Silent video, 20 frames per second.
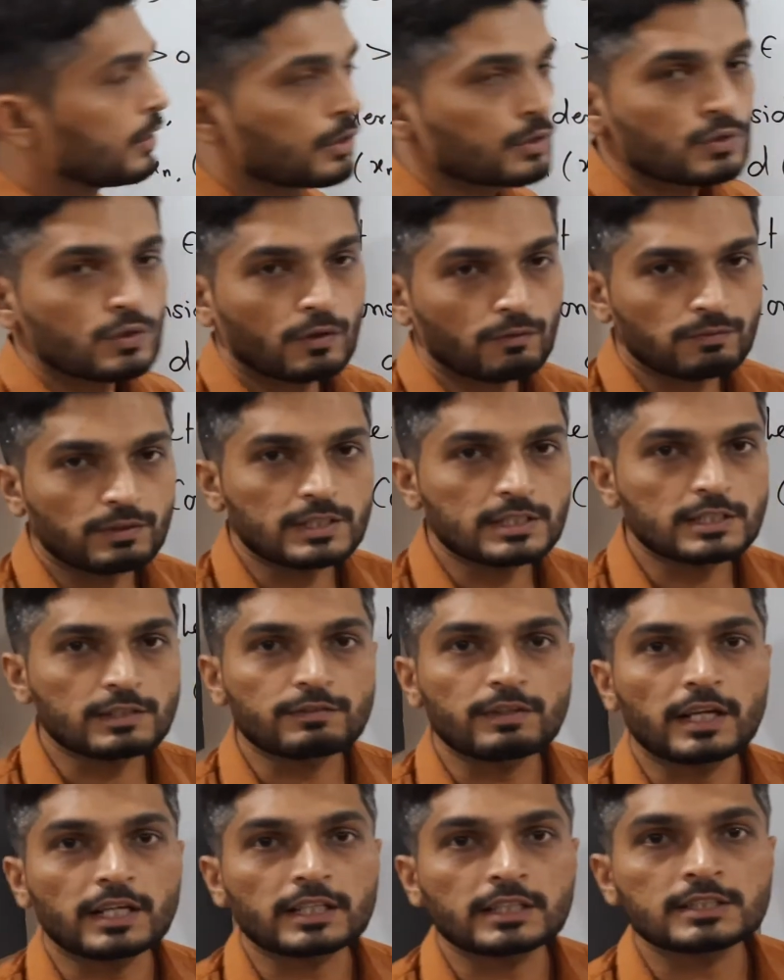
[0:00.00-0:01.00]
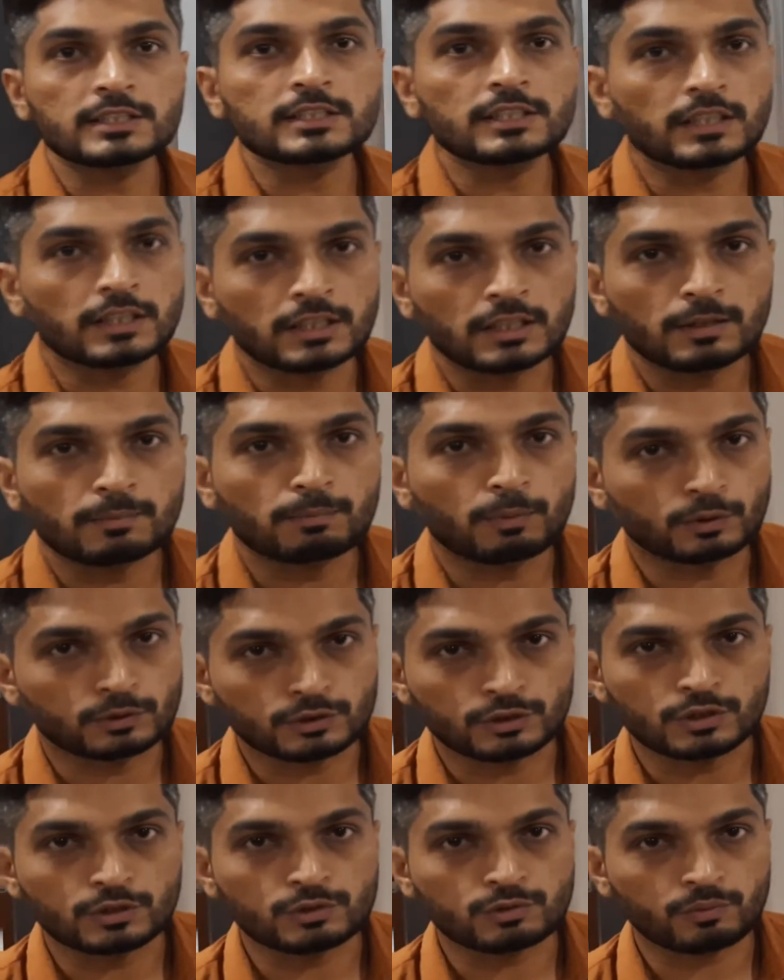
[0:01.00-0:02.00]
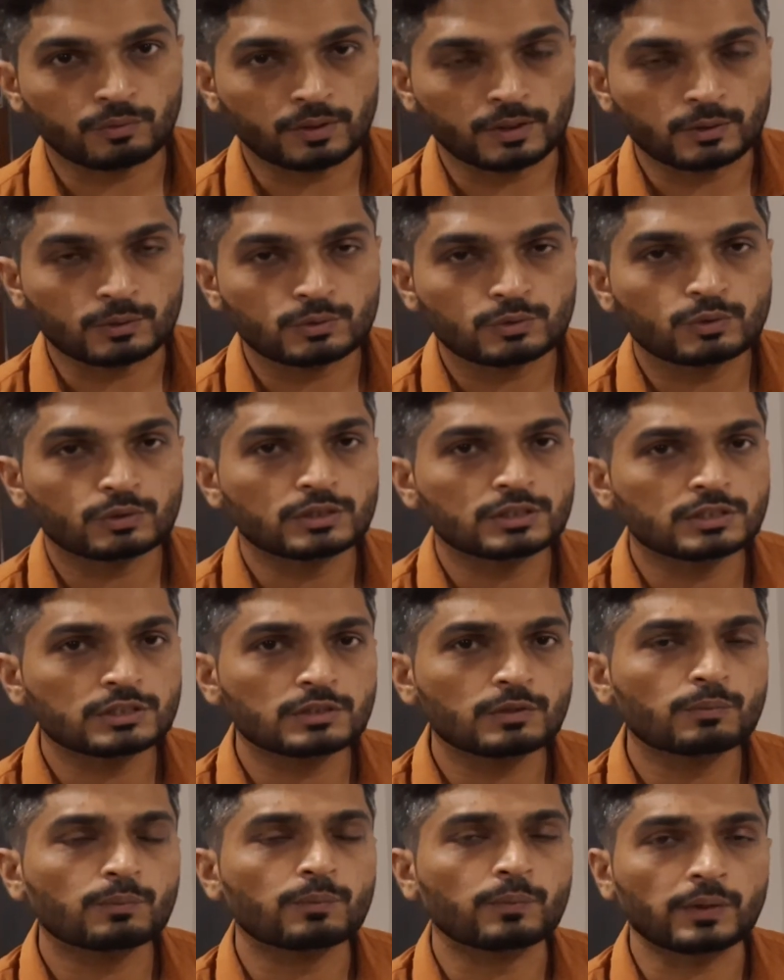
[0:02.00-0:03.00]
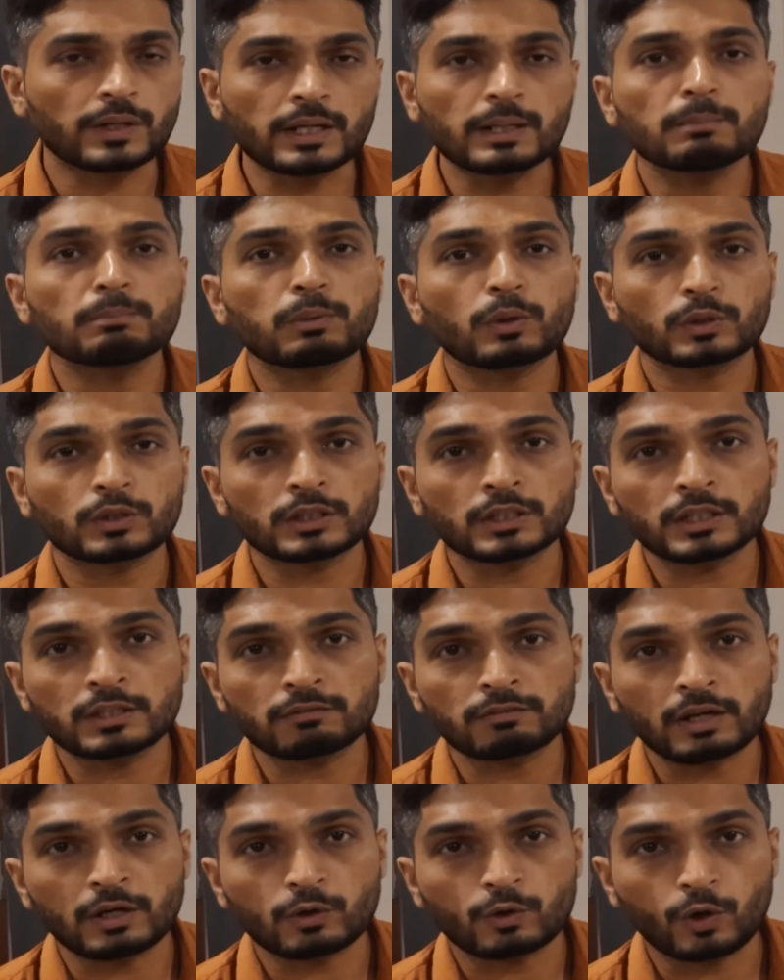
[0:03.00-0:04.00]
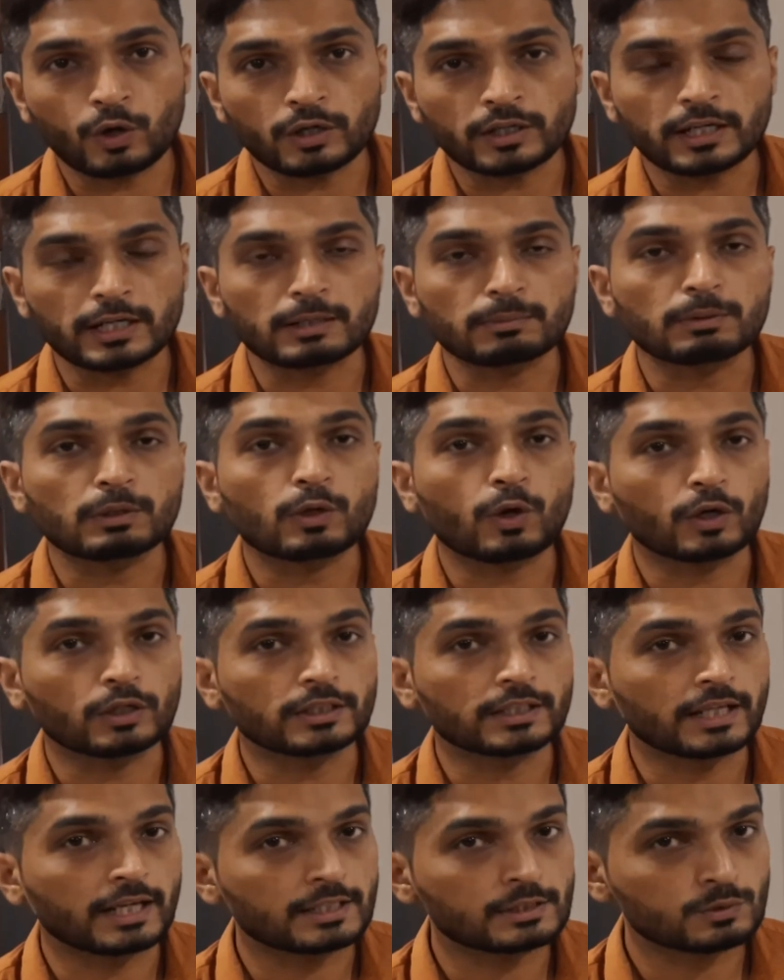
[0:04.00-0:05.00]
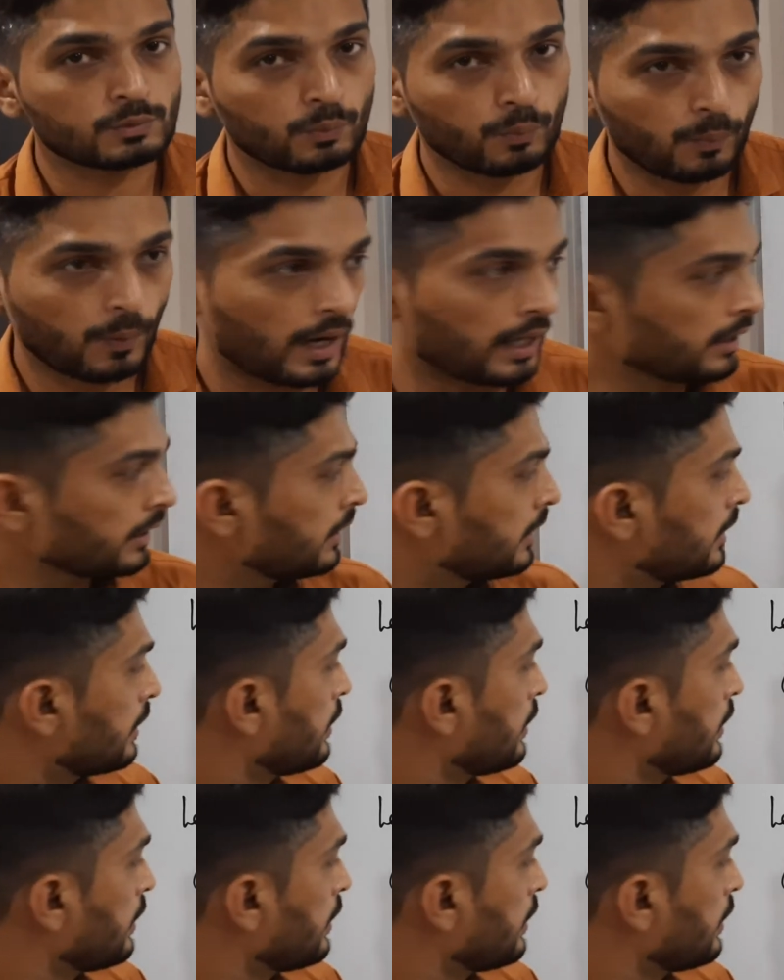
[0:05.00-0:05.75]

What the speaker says: So obviously we are considering a positive square root. So this is a very important thing we have got. Let me call it as 1.